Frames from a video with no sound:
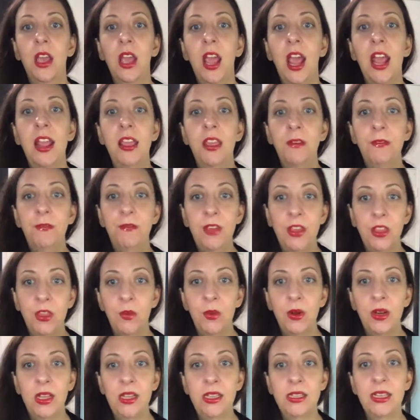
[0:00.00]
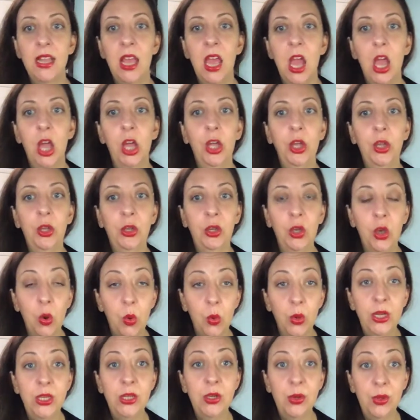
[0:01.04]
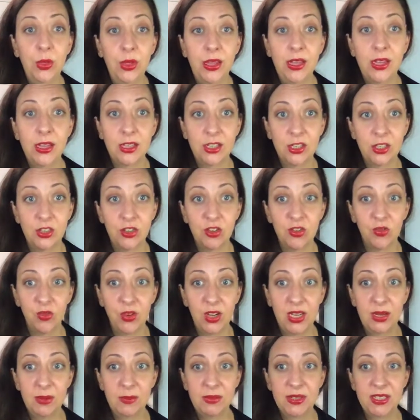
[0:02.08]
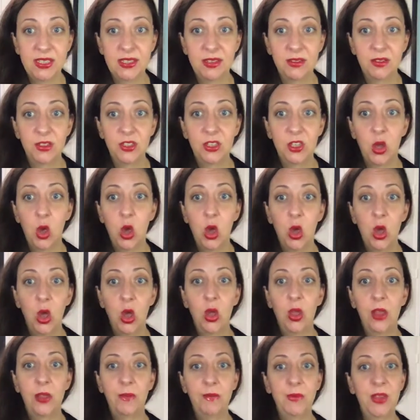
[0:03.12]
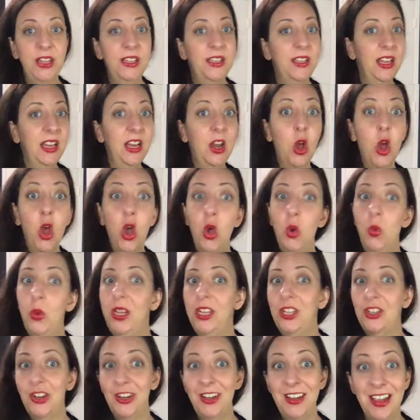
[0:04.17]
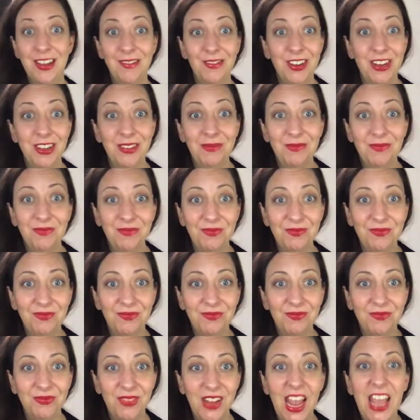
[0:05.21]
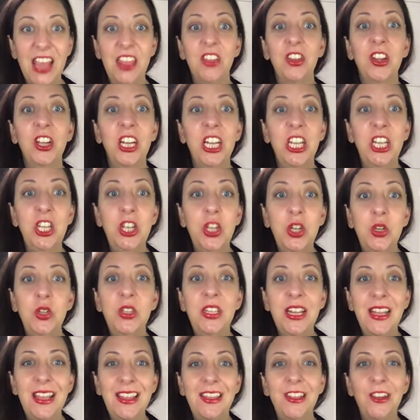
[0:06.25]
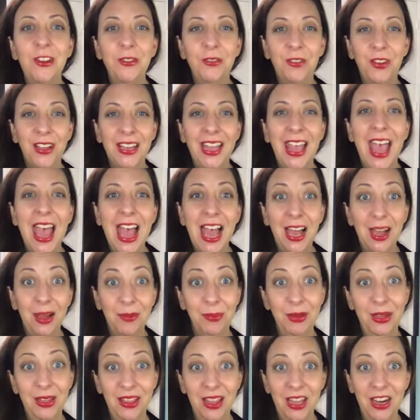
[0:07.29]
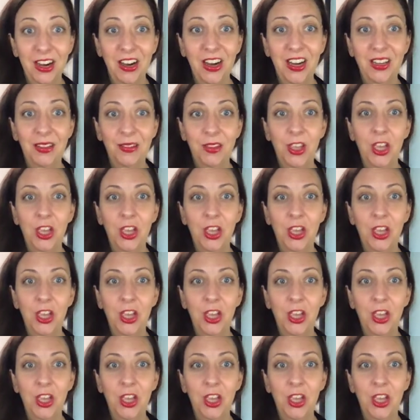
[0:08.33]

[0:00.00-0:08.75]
And the 5th one is going to the extremes. So it's an always or never. And they're going to use it in their vocabulary.